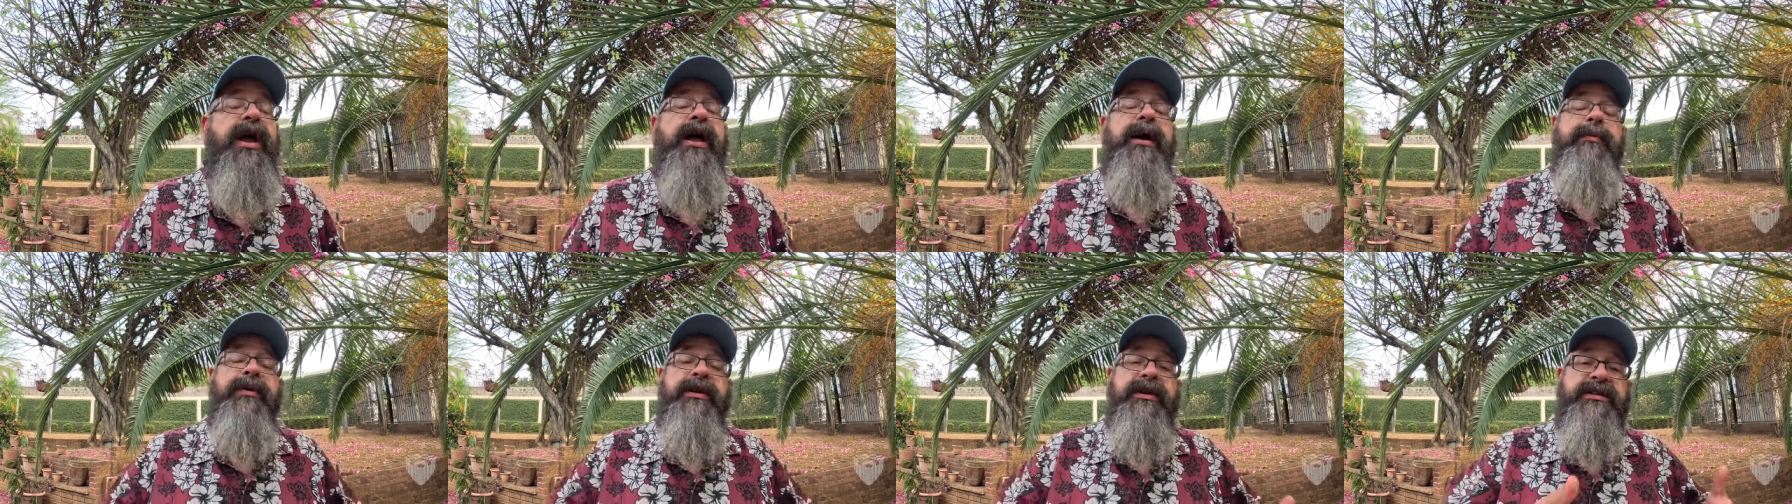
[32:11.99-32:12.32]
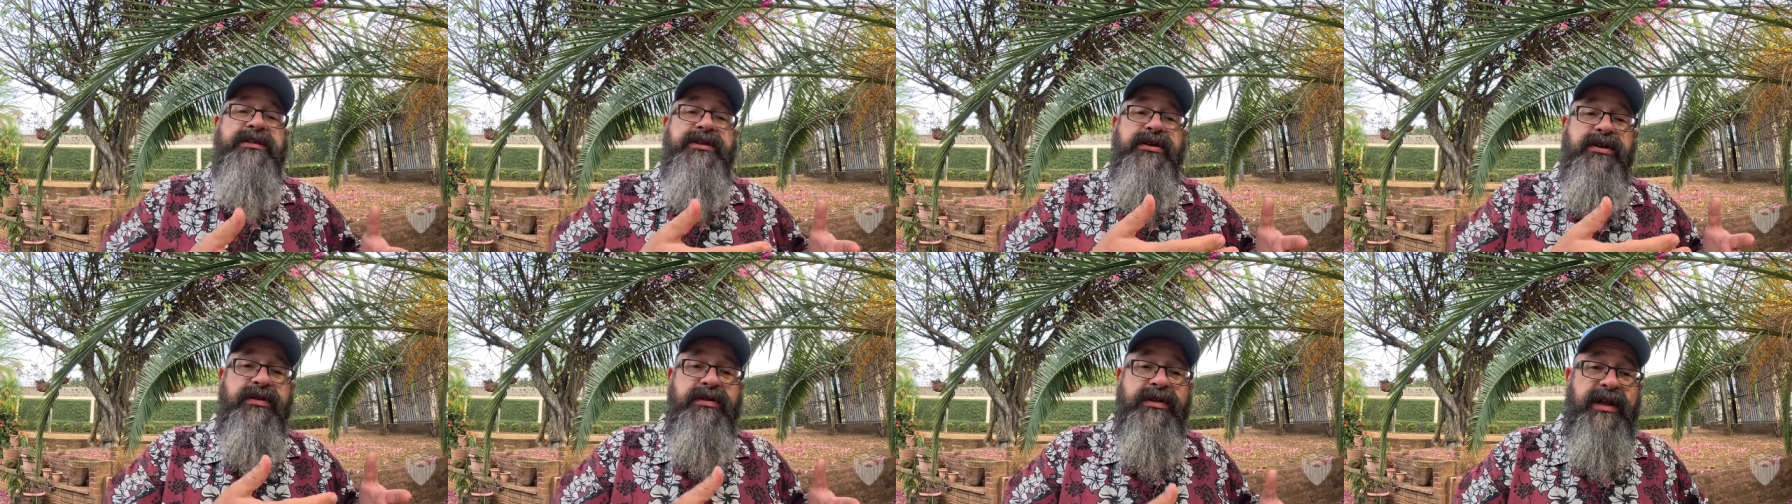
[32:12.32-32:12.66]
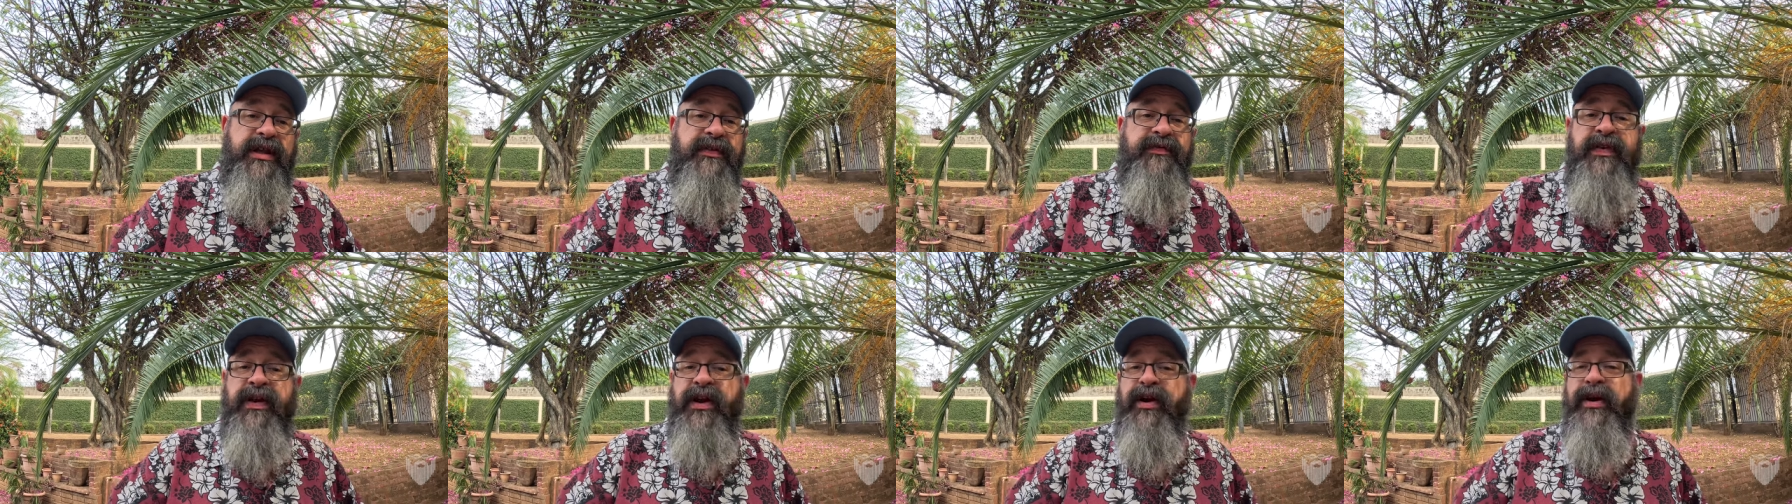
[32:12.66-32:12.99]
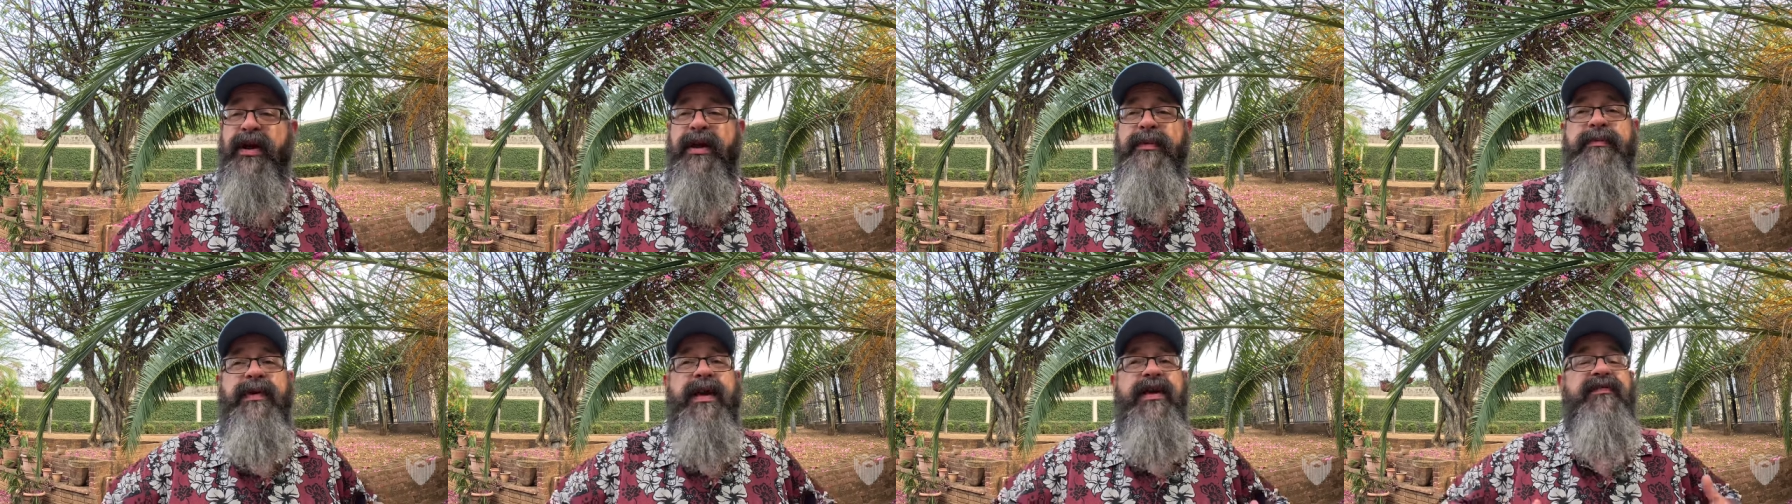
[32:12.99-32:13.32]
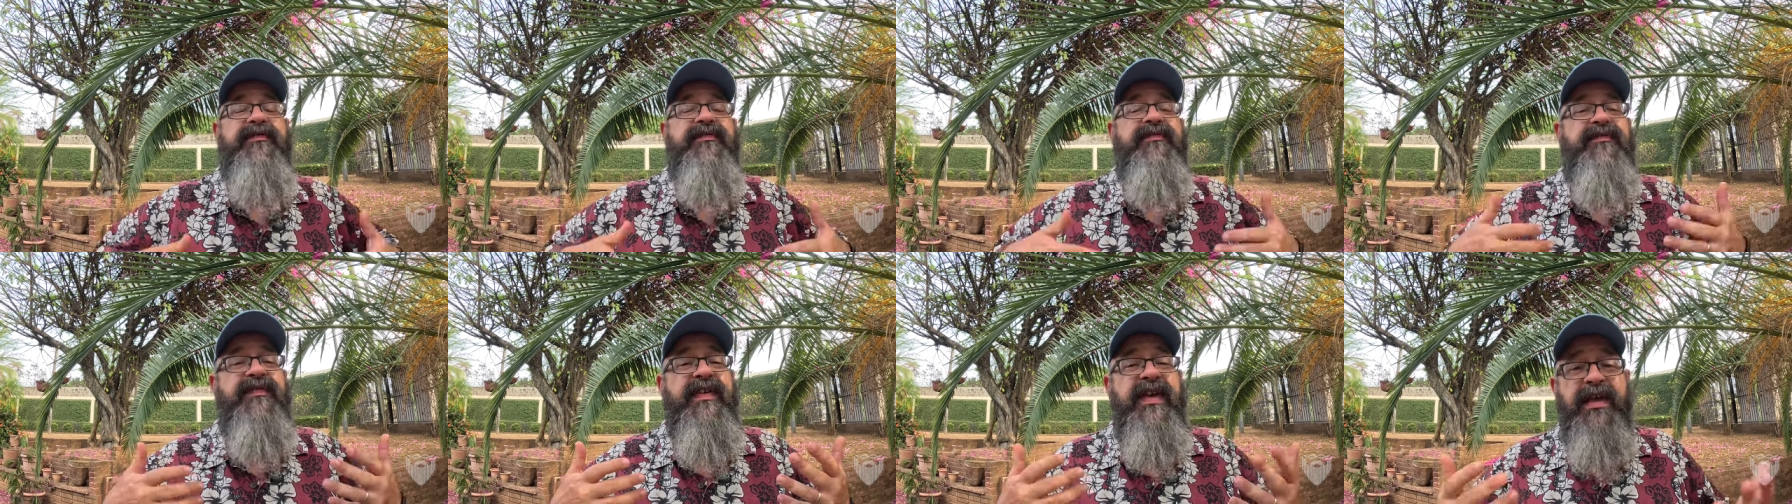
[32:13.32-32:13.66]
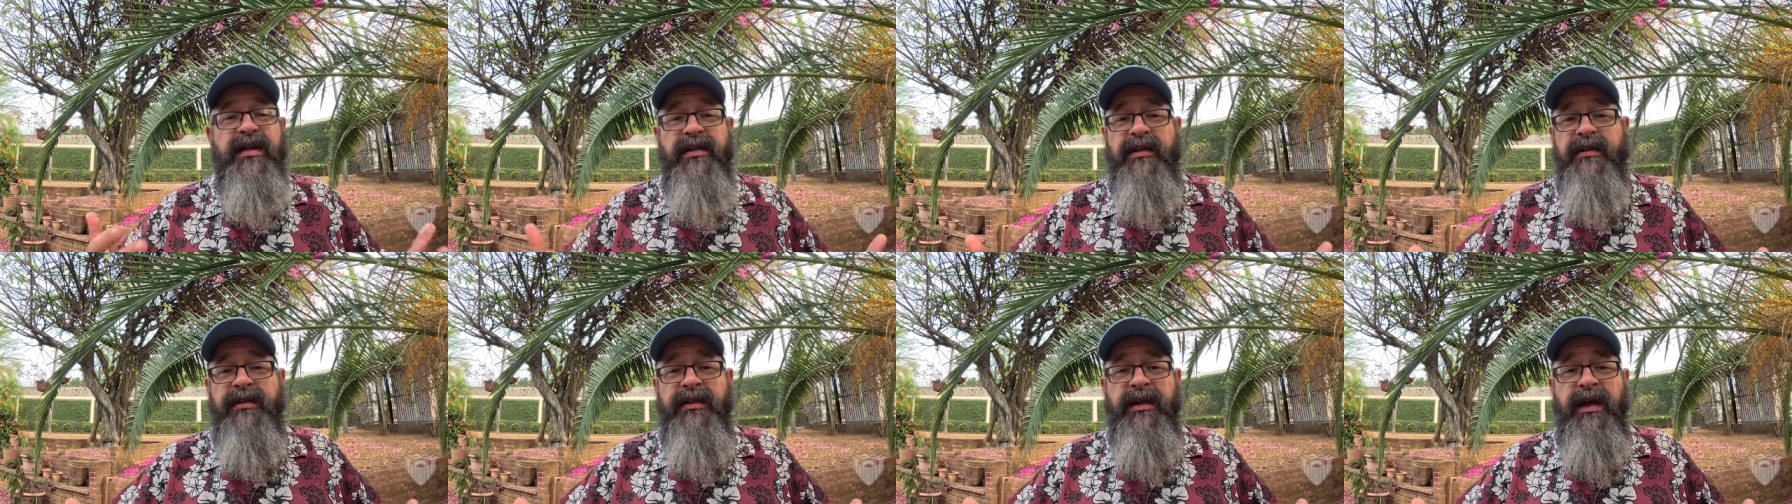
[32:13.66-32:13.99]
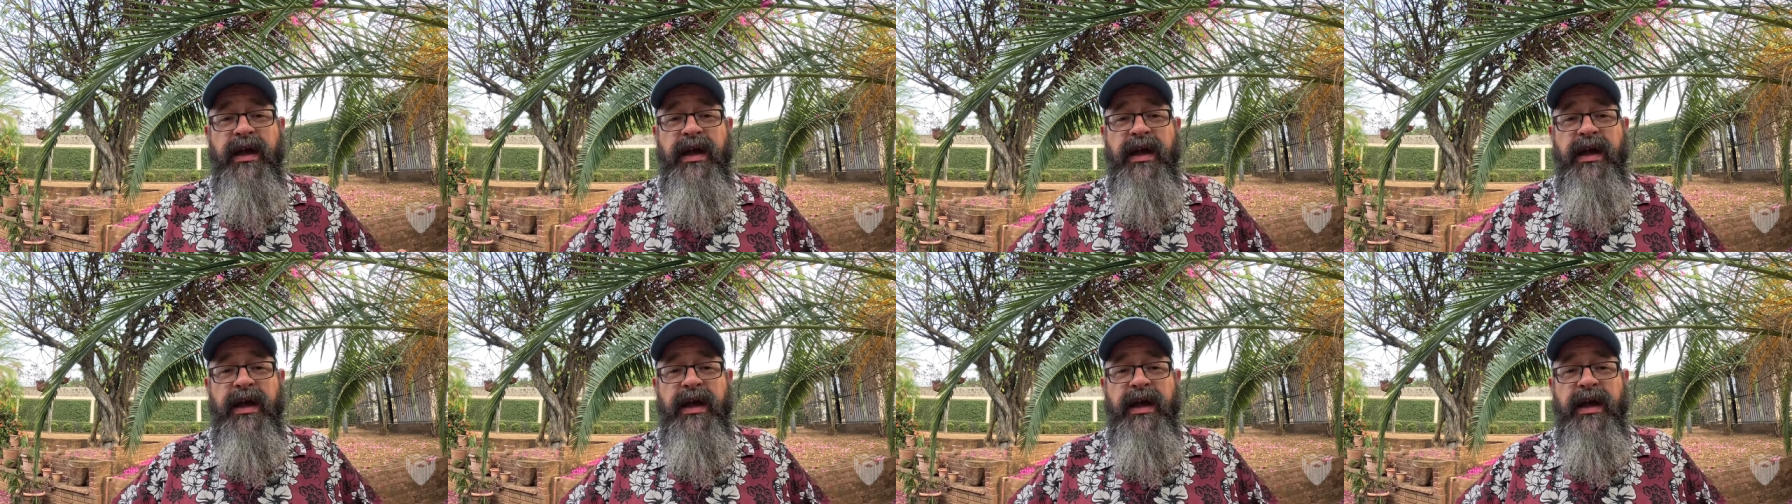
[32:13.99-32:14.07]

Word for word: But until you live here, it may feel